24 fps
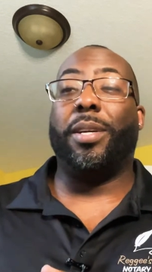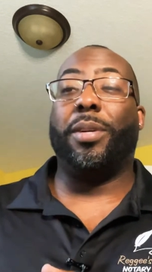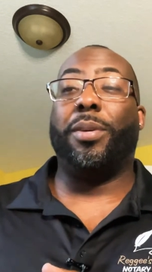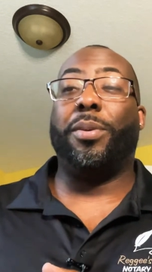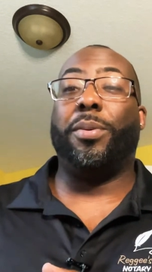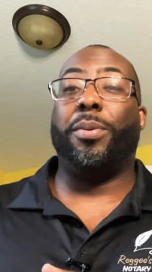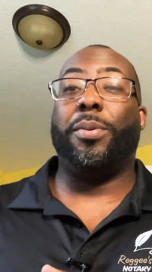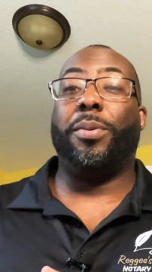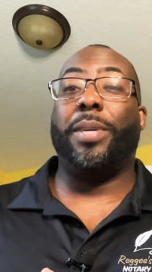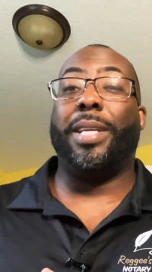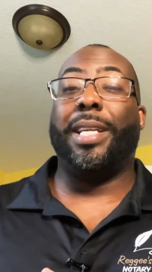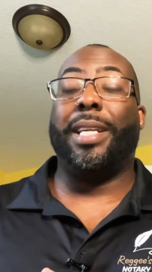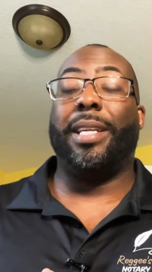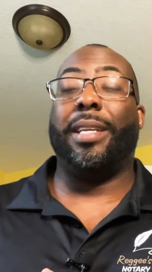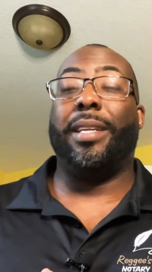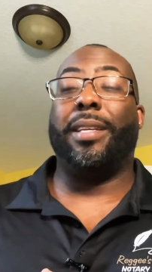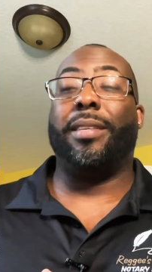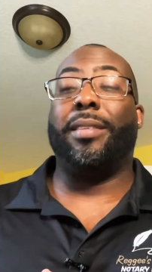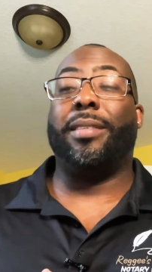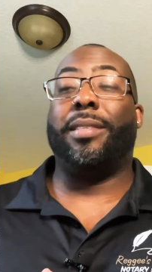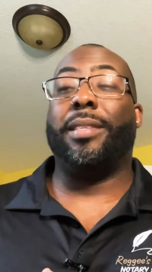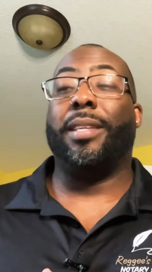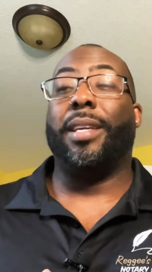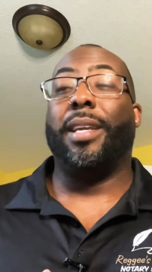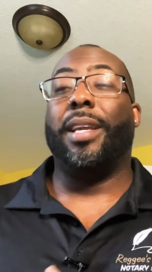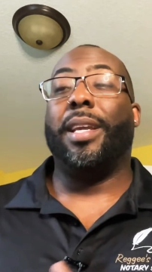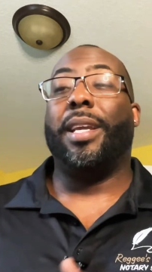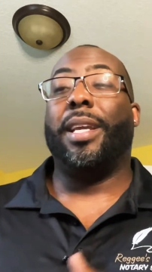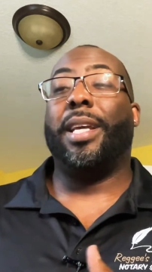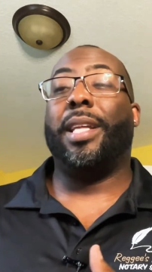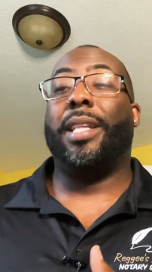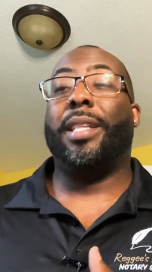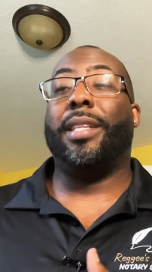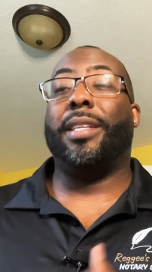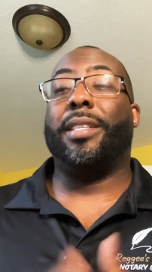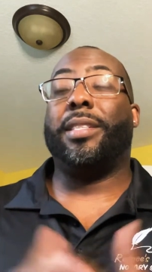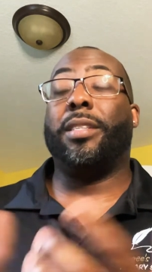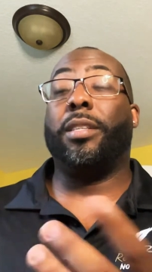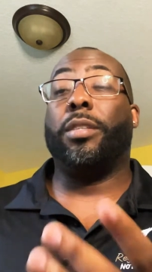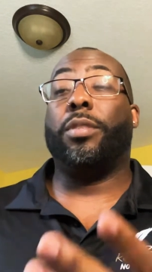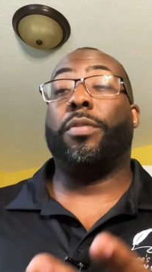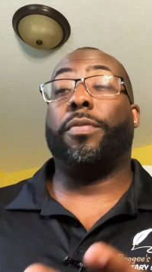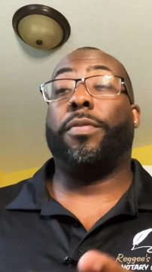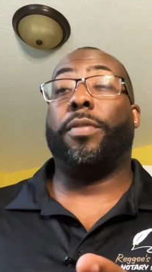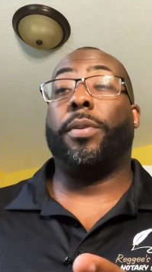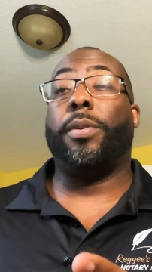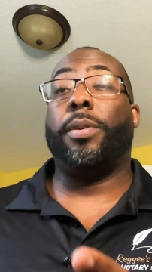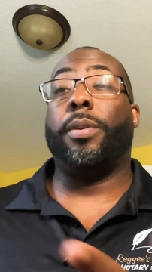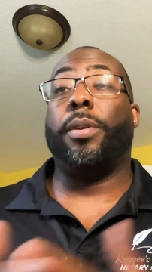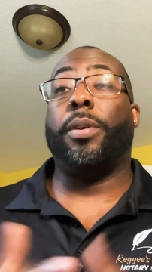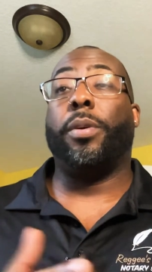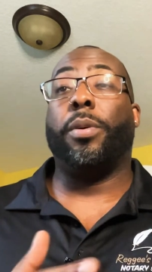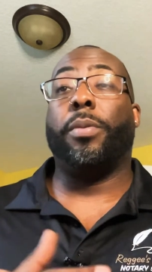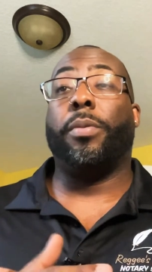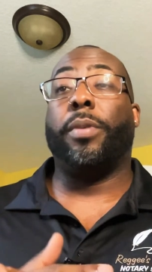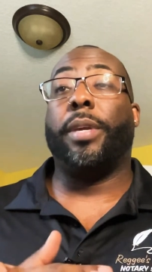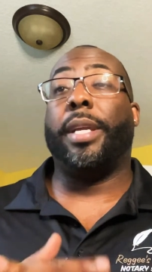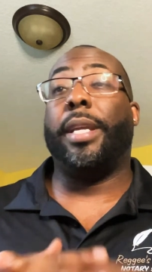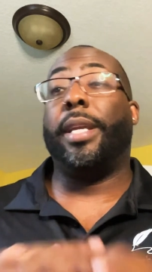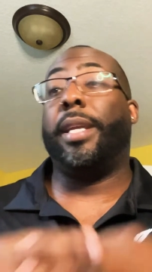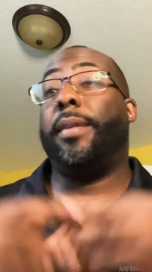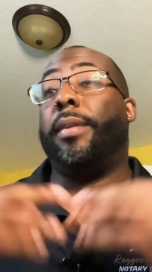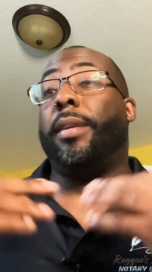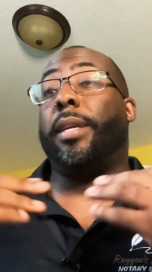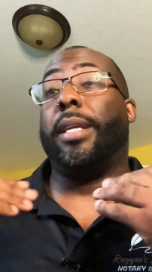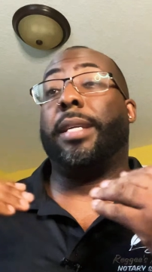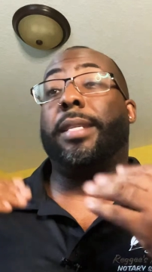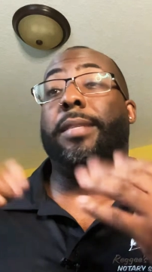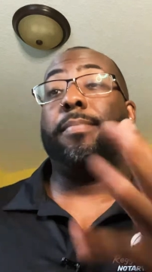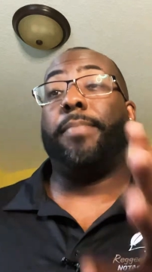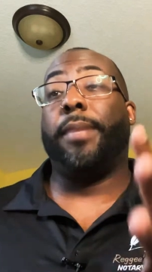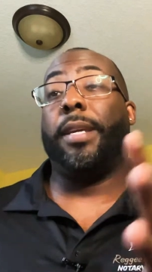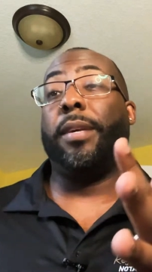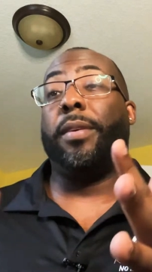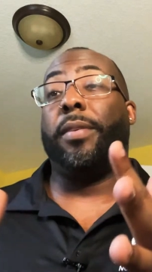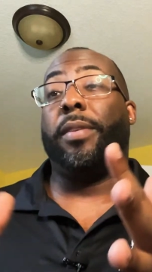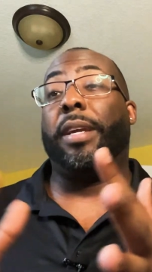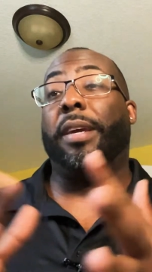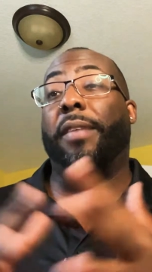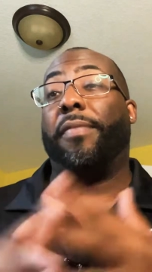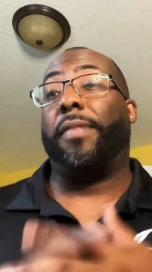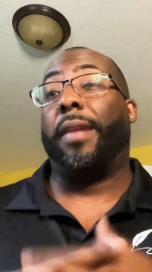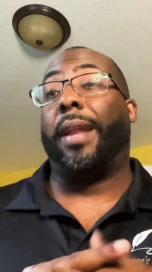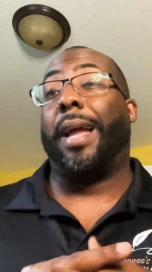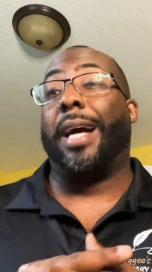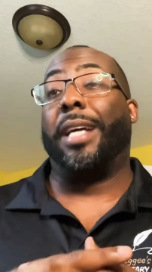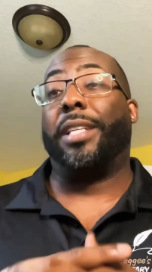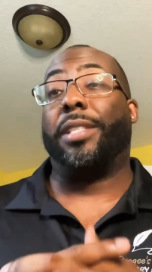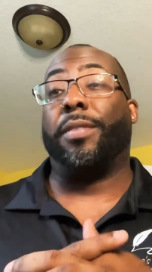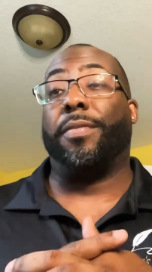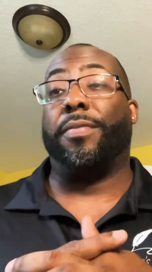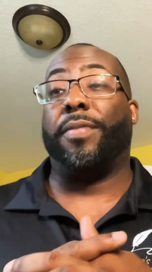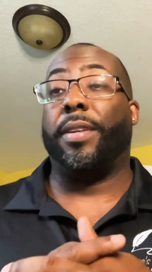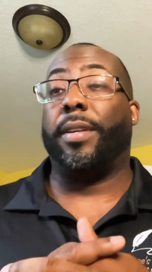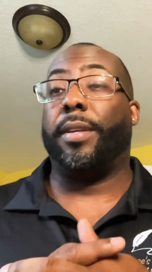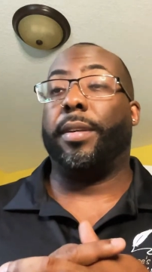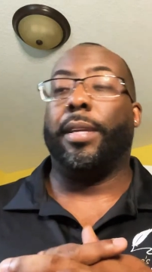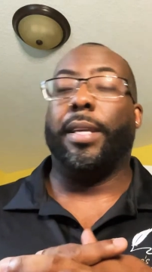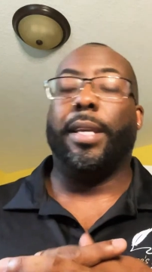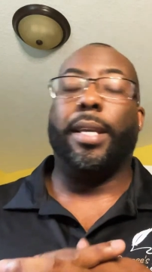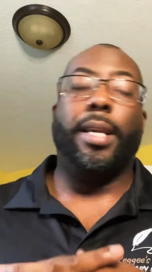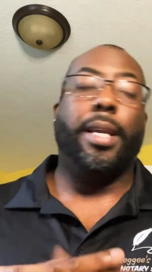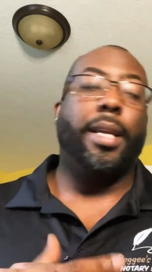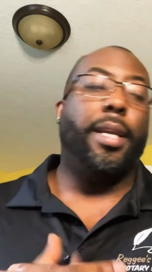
who is in the Central Florida Notary, he is big on that philosophy.